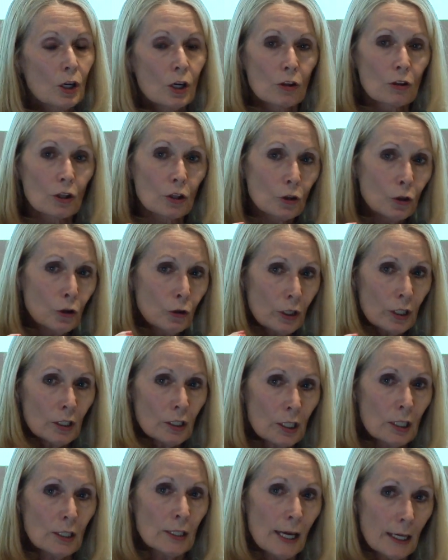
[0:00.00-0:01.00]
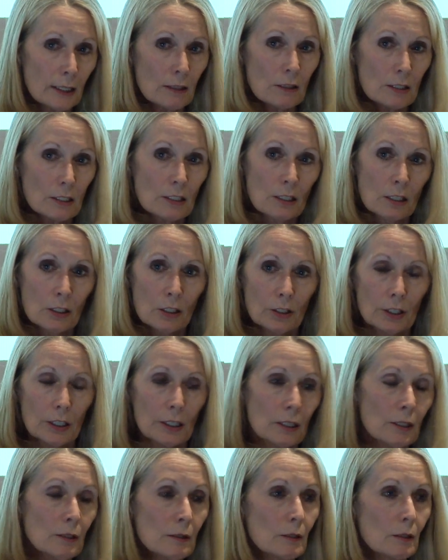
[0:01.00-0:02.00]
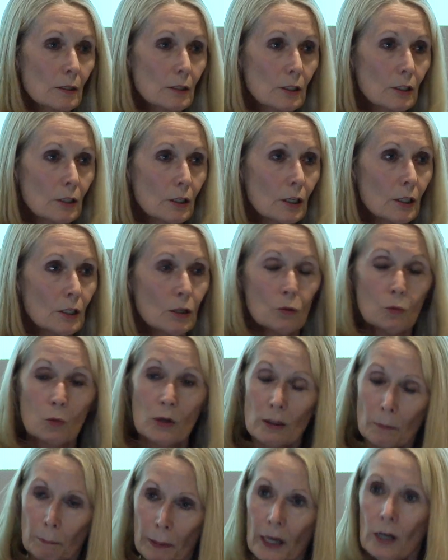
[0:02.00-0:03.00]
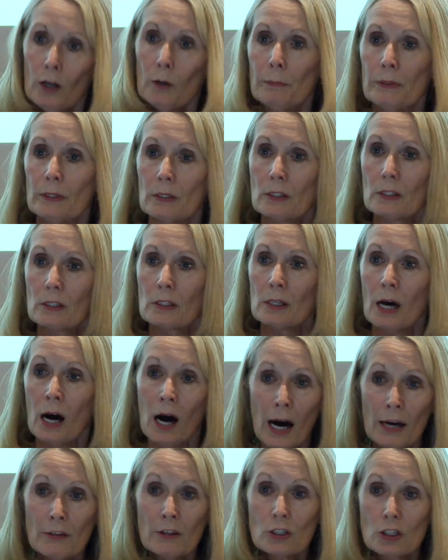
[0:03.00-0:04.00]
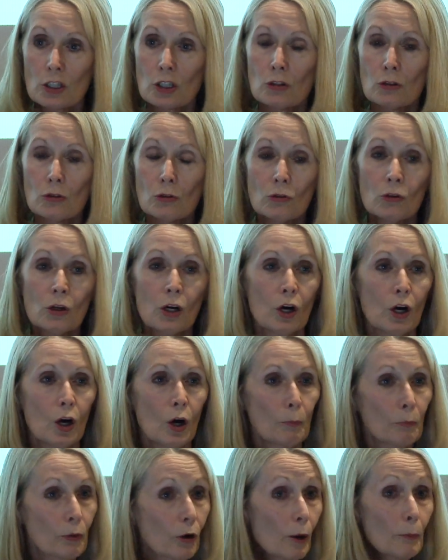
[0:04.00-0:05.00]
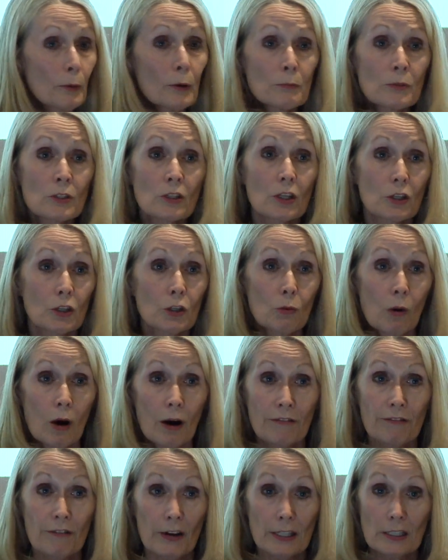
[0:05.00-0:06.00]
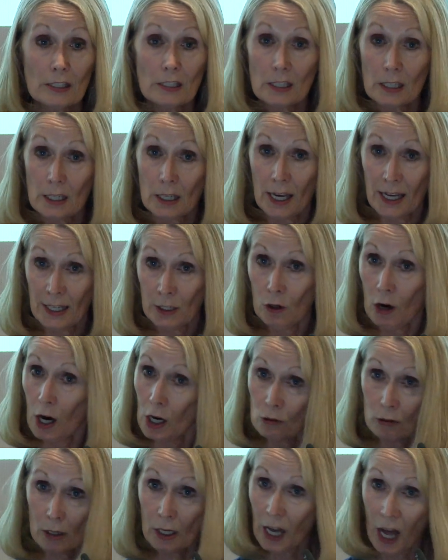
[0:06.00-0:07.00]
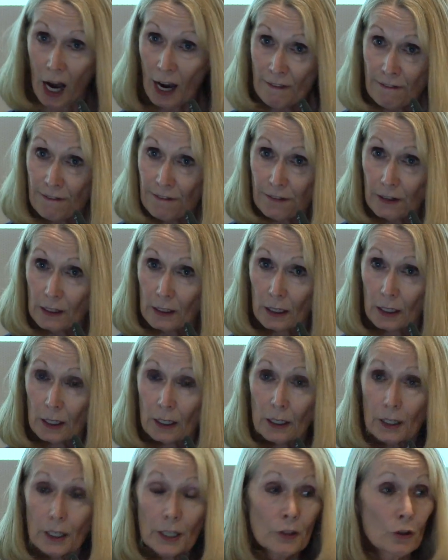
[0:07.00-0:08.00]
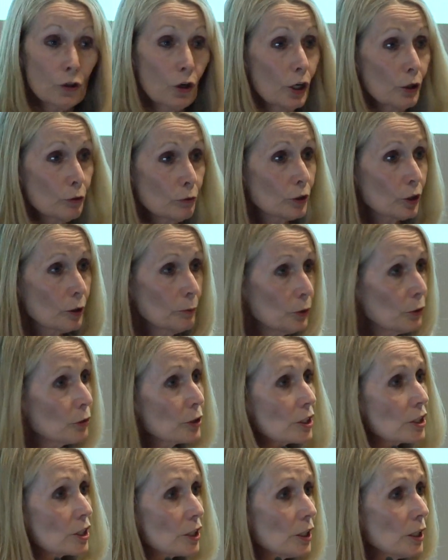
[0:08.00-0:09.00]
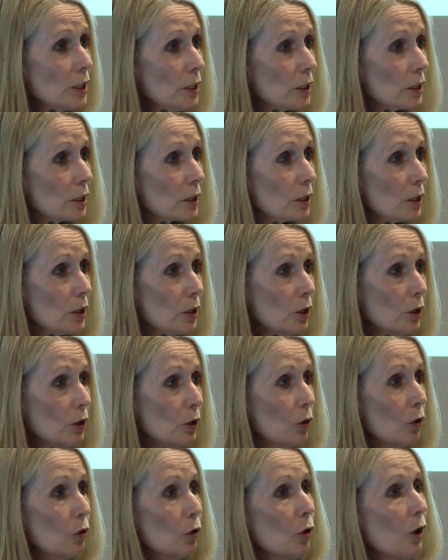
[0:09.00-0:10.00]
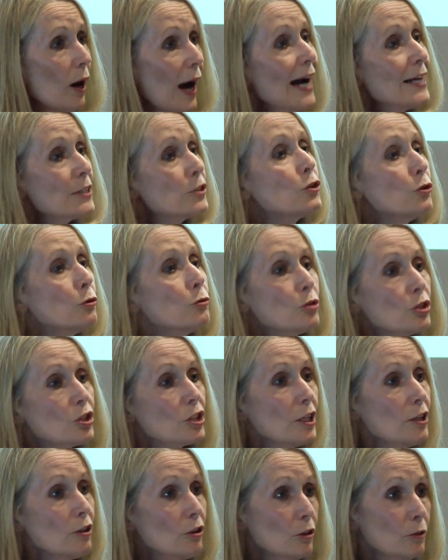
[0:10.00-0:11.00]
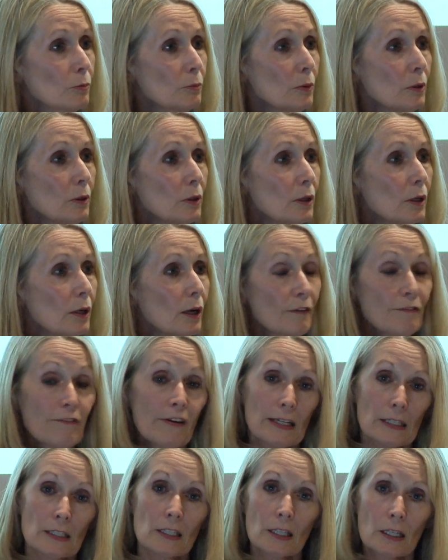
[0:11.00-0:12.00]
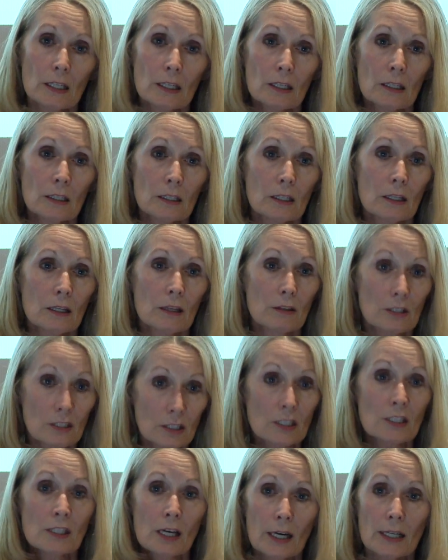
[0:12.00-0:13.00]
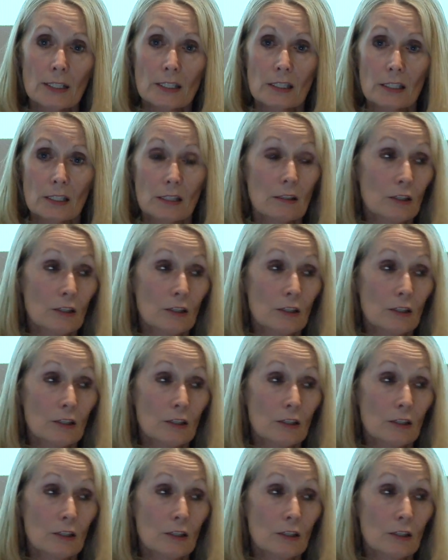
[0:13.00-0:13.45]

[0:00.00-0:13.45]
that you can connect this learning with purpose either to problems that you are facing in your own life, in your own community, or as you see them affecting the society